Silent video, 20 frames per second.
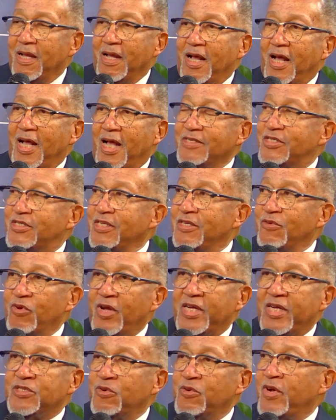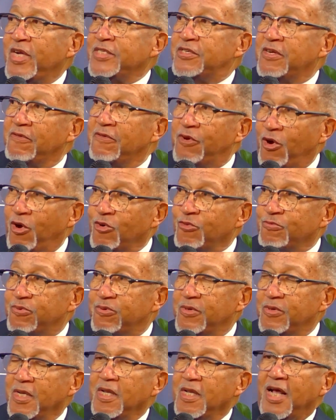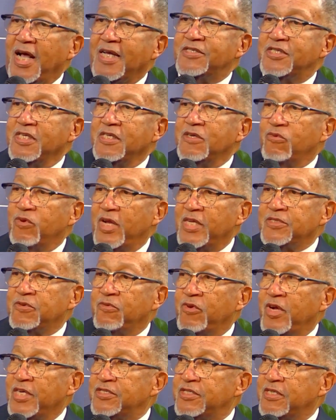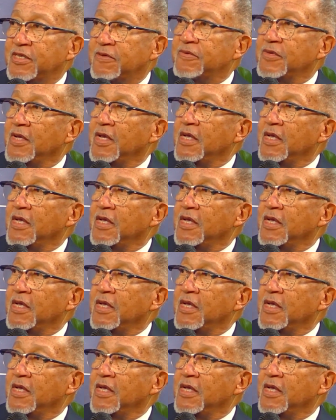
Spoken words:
I see the resurrection of hope. I see the resurrection of